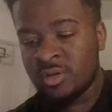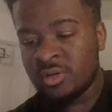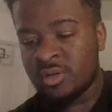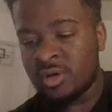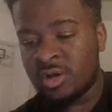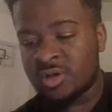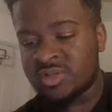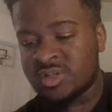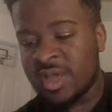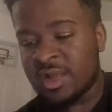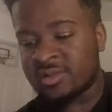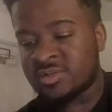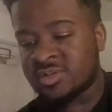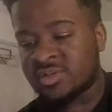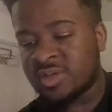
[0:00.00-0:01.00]
the Us
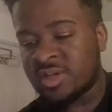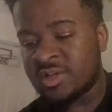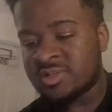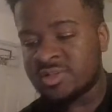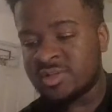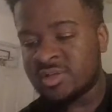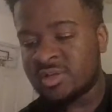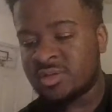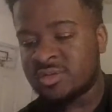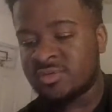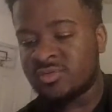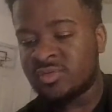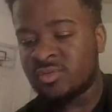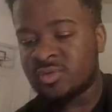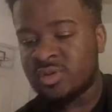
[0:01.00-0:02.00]
actor says in an
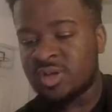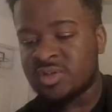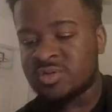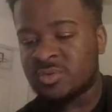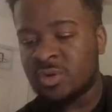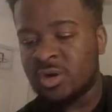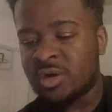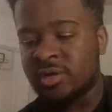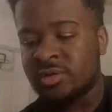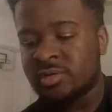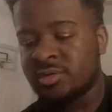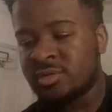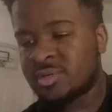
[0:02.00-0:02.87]
interview with Esquire.